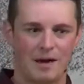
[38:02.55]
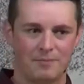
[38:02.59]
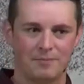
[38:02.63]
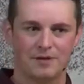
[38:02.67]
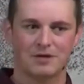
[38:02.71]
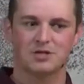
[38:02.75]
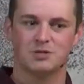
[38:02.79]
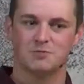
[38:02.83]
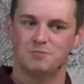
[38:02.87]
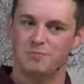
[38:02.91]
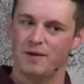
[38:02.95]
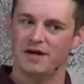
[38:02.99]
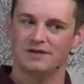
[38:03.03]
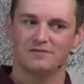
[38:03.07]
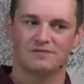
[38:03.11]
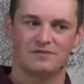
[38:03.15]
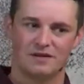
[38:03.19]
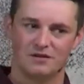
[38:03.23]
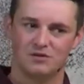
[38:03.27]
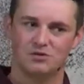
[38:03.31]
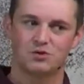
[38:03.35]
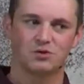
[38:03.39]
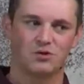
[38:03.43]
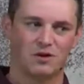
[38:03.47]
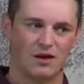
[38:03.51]
I'm
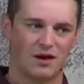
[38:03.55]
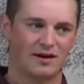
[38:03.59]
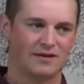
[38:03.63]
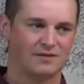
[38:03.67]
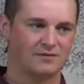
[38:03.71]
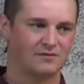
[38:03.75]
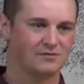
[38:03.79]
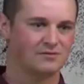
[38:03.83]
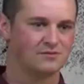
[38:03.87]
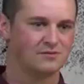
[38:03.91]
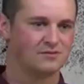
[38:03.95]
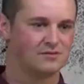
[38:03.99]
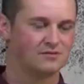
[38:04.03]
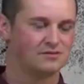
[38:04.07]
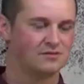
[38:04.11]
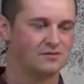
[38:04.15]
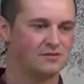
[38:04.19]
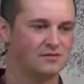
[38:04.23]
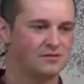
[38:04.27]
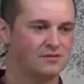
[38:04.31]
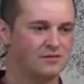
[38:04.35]
expecting trials.